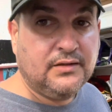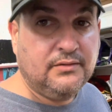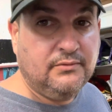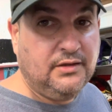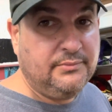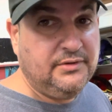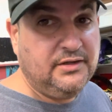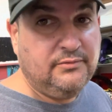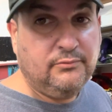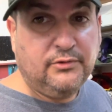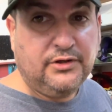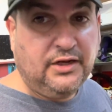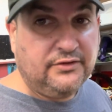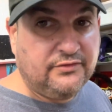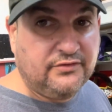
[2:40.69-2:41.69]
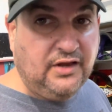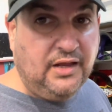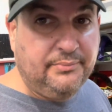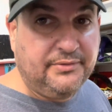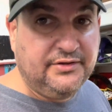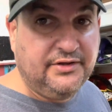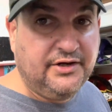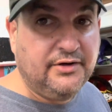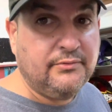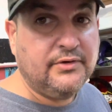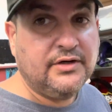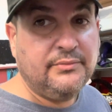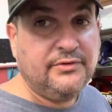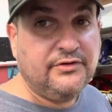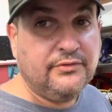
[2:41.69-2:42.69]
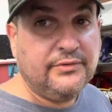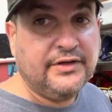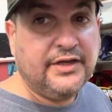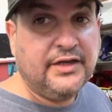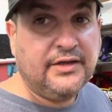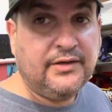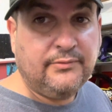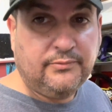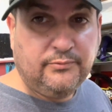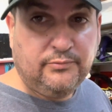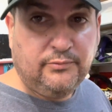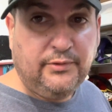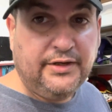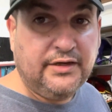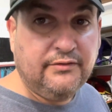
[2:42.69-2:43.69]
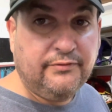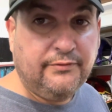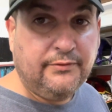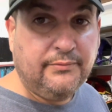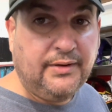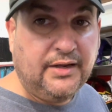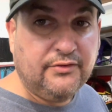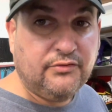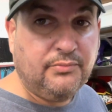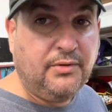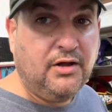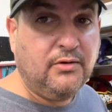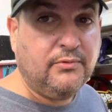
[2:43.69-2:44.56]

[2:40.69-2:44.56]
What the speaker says: I mean, we're not stopping there. We're going to be doing a wing for Mouseball.